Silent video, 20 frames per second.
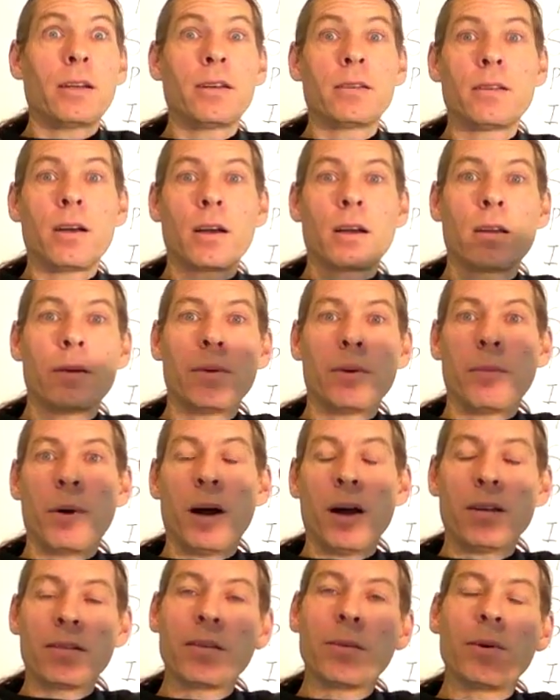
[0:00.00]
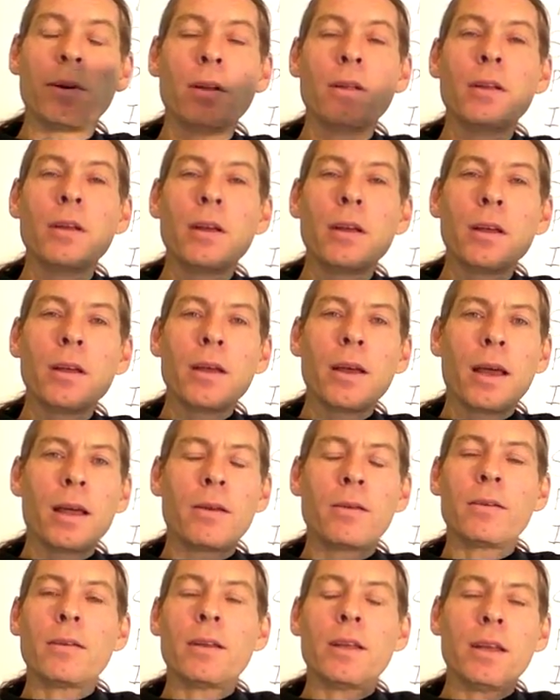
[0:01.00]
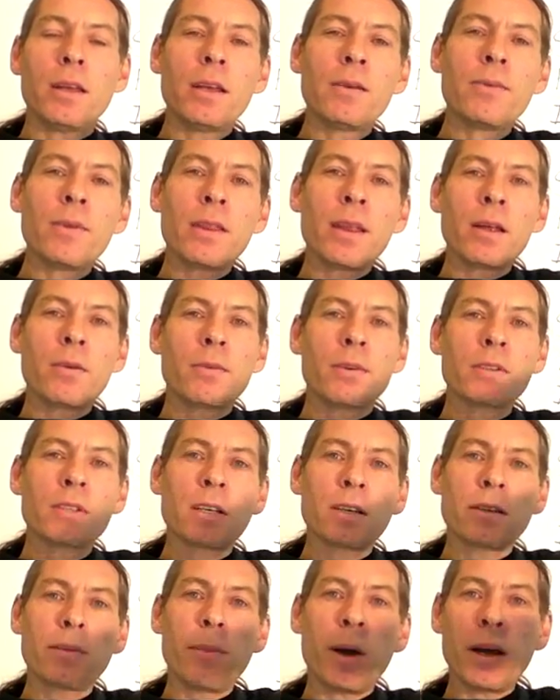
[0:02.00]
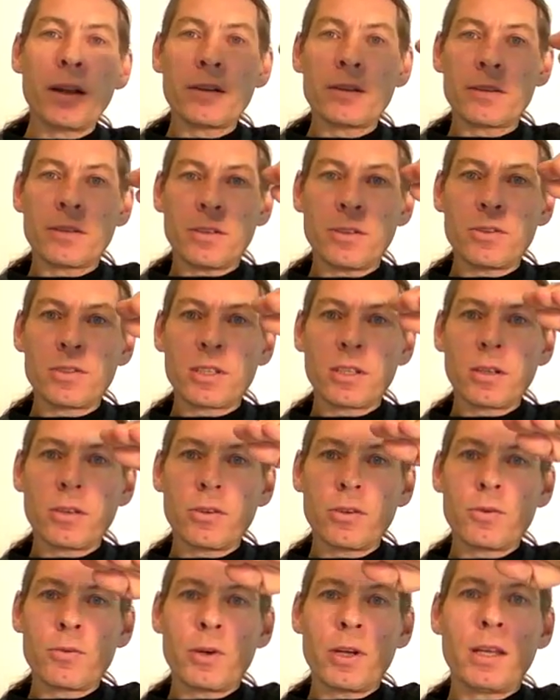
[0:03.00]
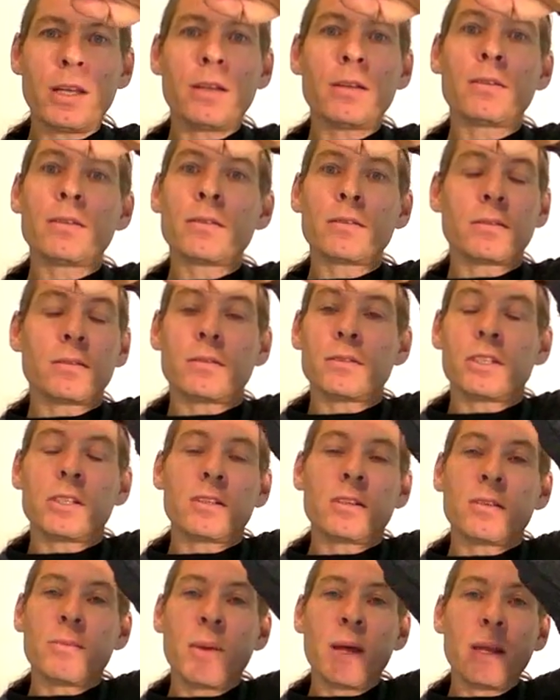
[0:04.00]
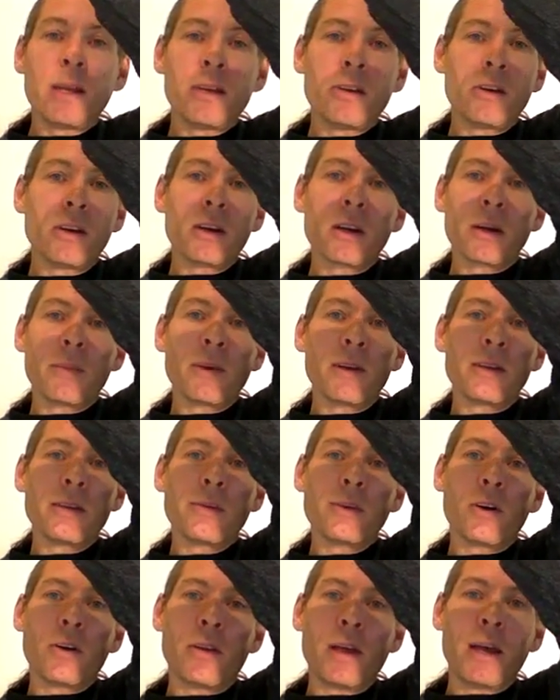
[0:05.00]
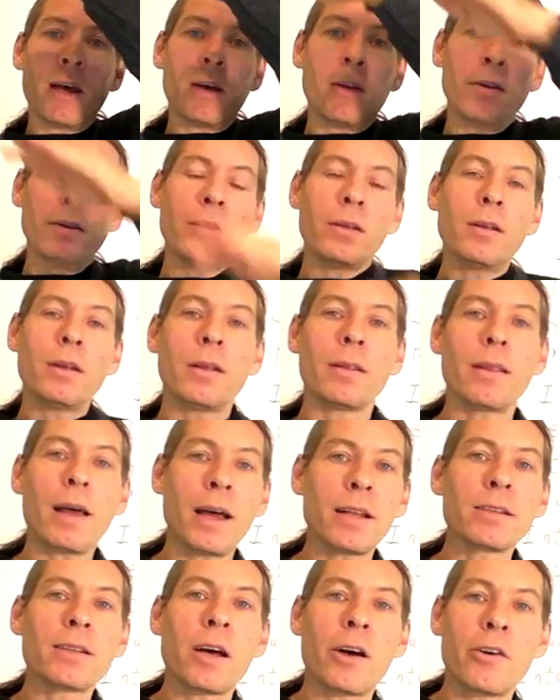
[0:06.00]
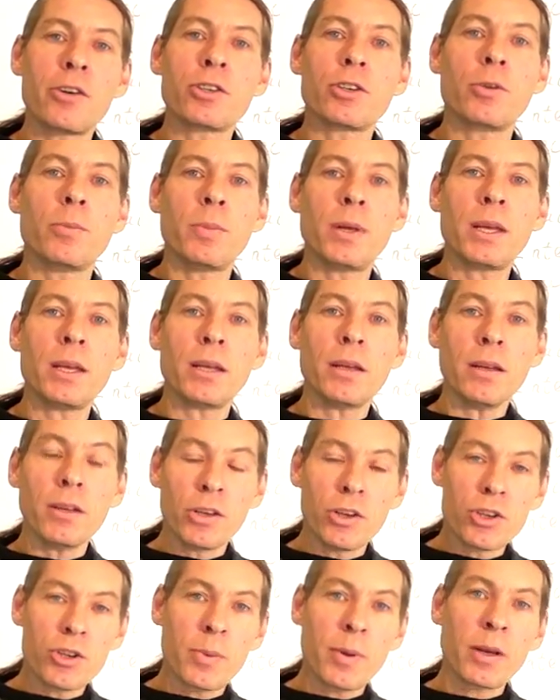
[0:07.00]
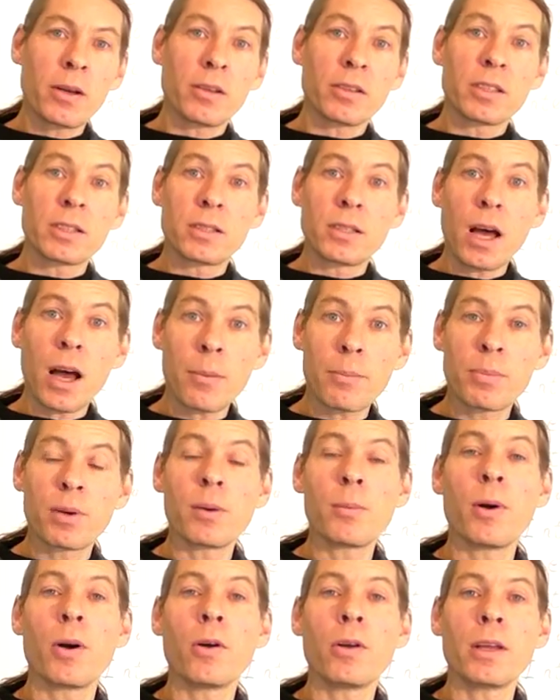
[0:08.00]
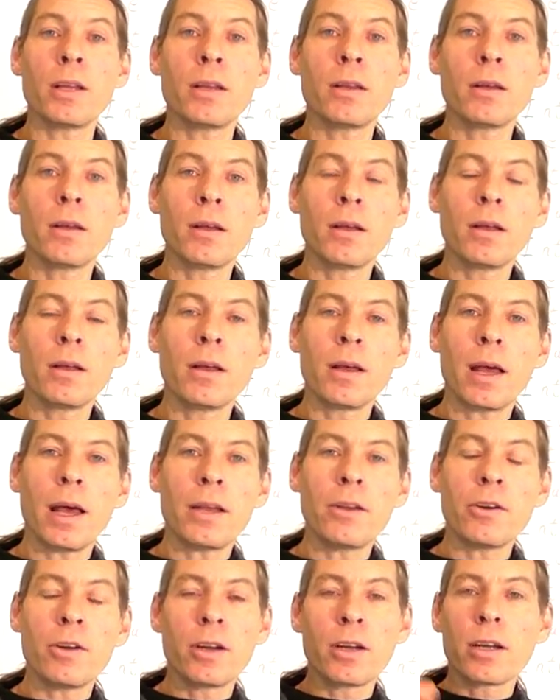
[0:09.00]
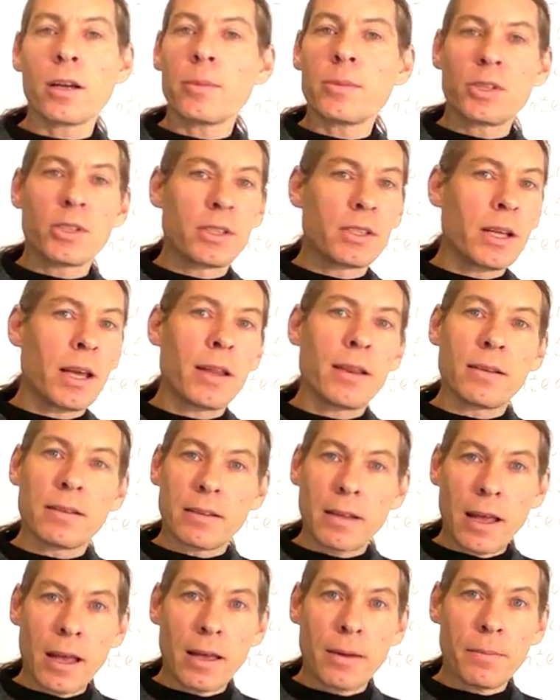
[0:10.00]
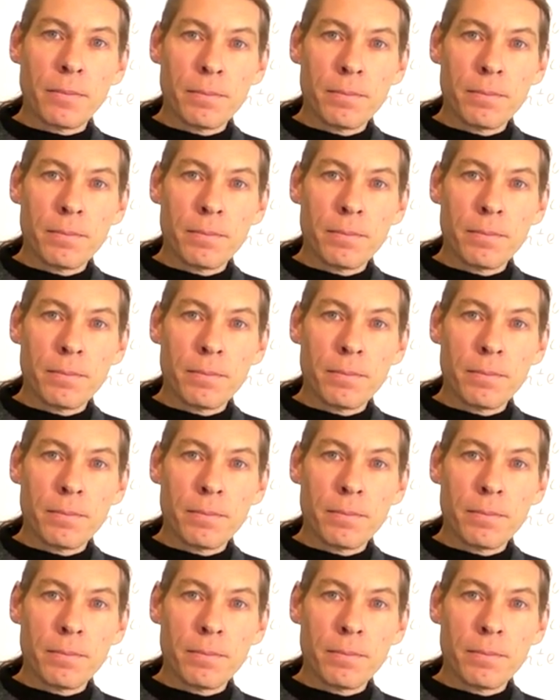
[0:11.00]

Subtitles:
It's not going to be possible. And even then, for 6 months, you still do readings, just as many, and your income doesn't even go down. That's how it should be. You should be able to stop promoting and your income should stay the same.